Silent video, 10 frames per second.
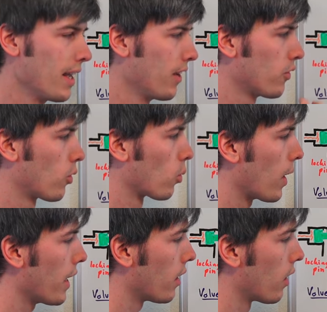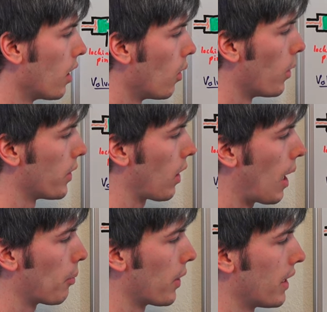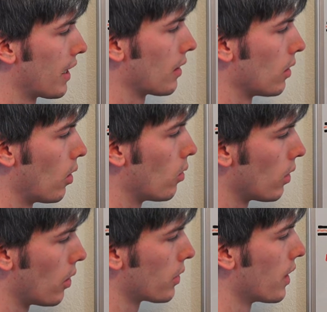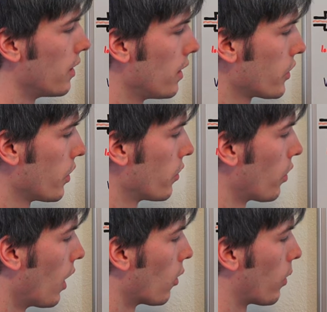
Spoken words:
is greater when you're operating at low load conditions